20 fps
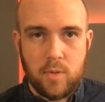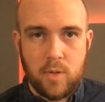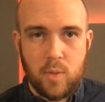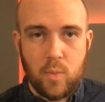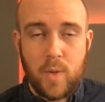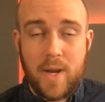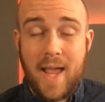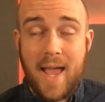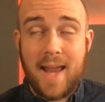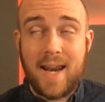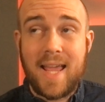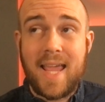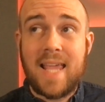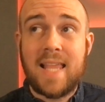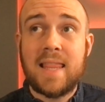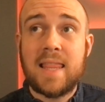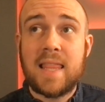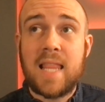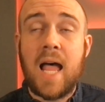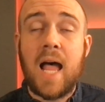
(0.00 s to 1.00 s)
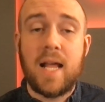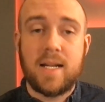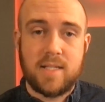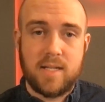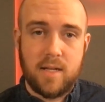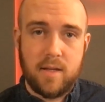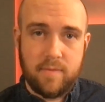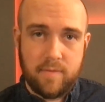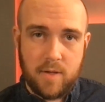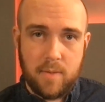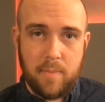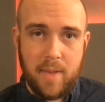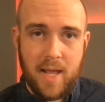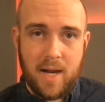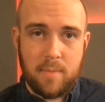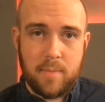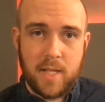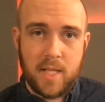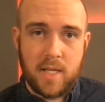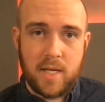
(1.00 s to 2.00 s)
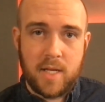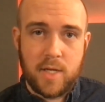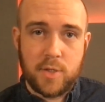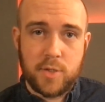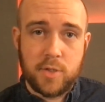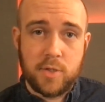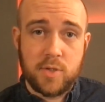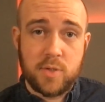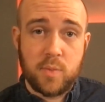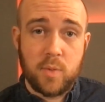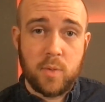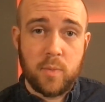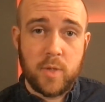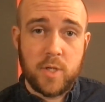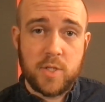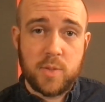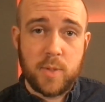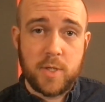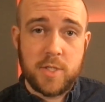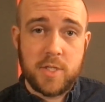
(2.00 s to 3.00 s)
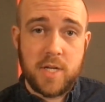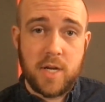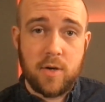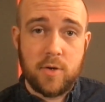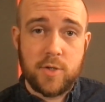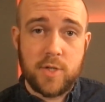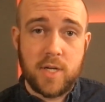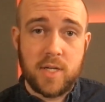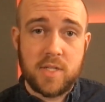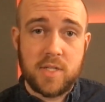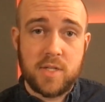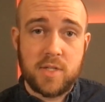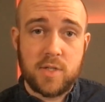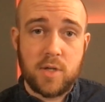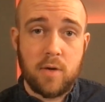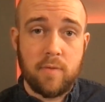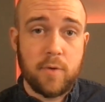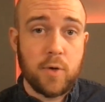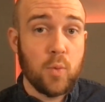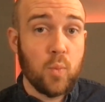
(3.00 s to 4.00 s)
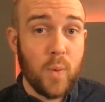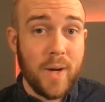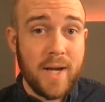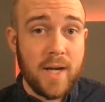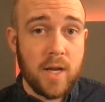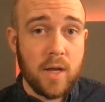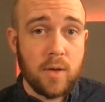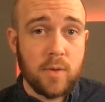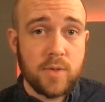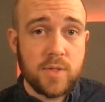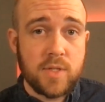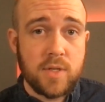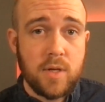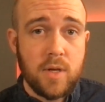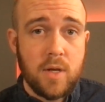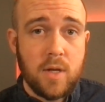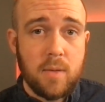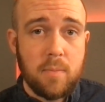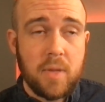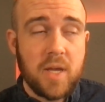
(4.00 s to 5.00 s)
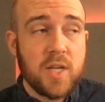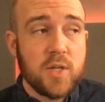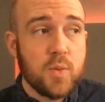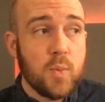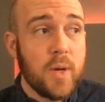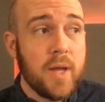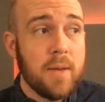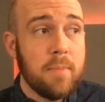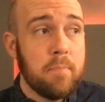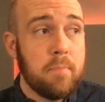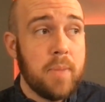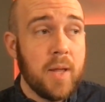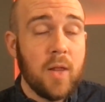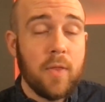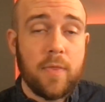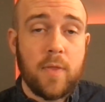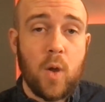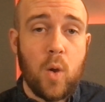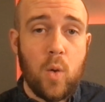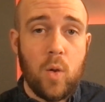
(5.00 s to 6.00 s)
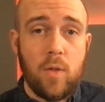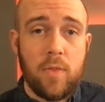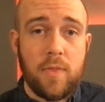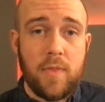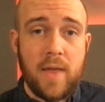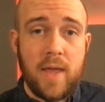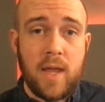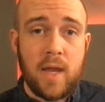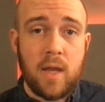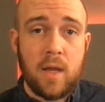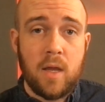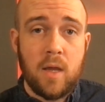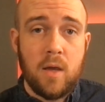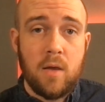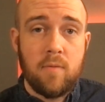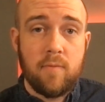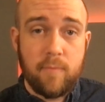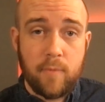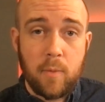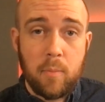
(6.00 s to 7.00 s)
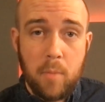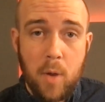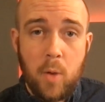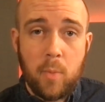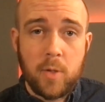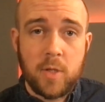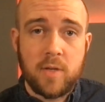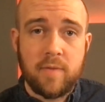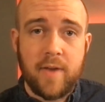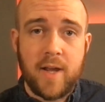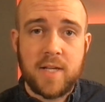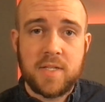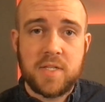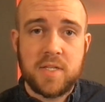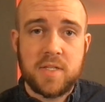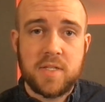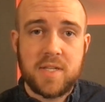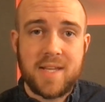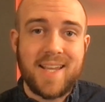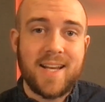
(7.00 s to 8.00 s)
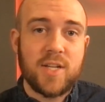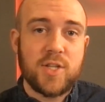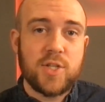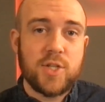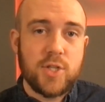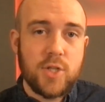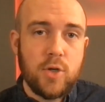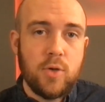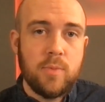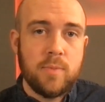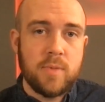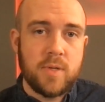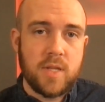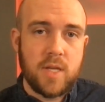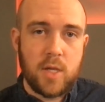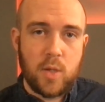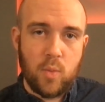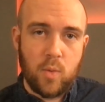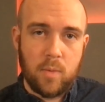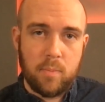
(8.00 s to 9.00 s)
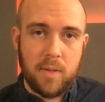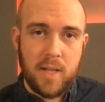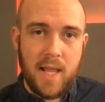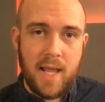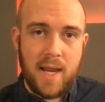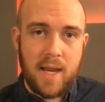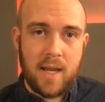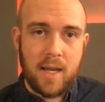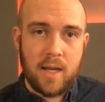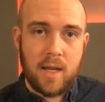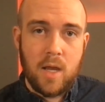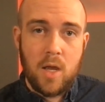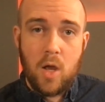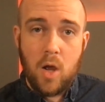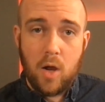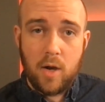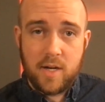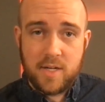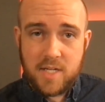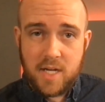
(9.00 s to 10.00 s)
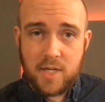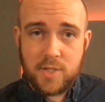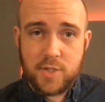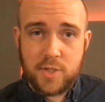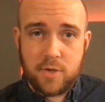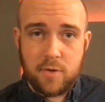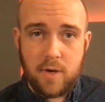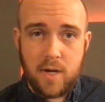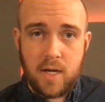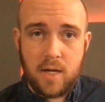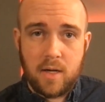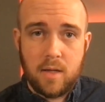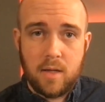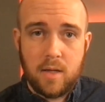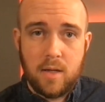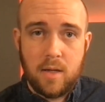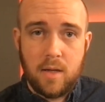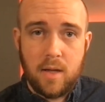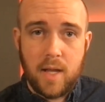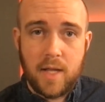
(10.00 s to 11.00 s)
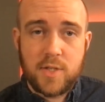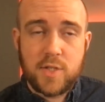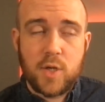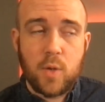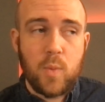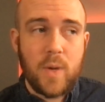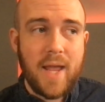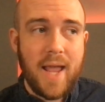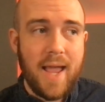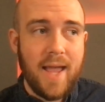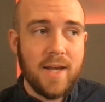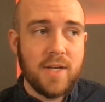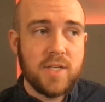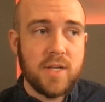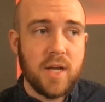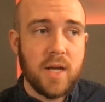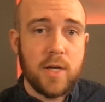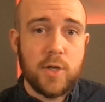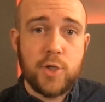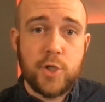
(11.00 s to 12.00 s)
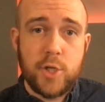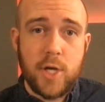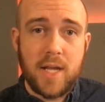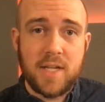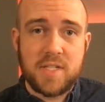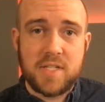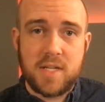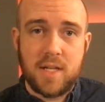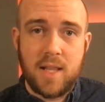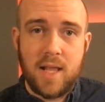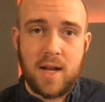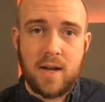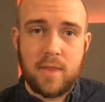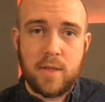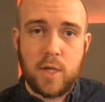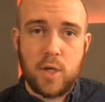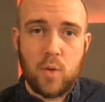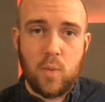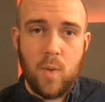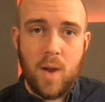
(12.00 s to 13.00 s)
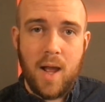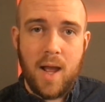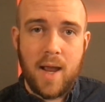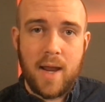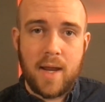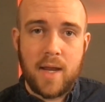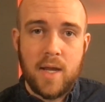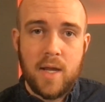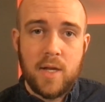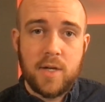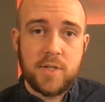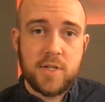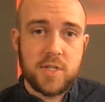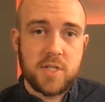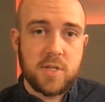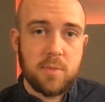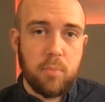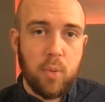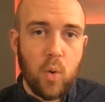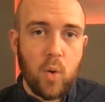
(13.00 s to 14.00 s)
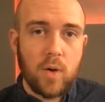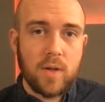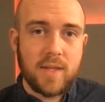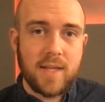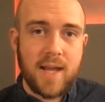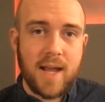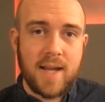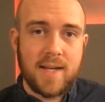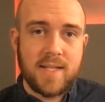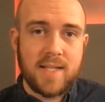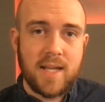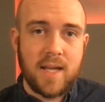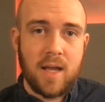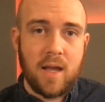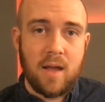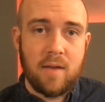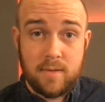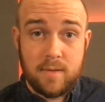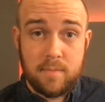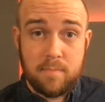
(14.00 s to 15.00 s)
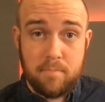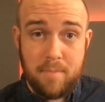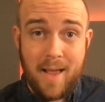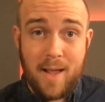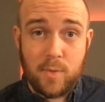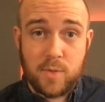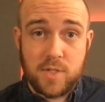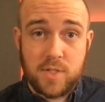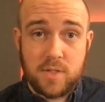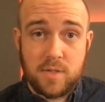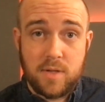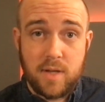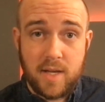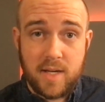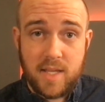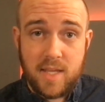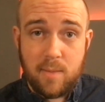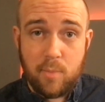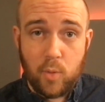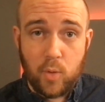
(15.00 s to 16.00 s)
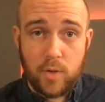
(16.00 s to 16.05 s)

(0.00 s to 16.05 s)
We had a lot of compatibility issues when we switched TerraGenesis over to Windows, because we had built the whole thing for mobile devices. It assumed that you were playing on a touchscreen. And so we had to adjust a lot of the UI to support the idea of a mouse and keyboard.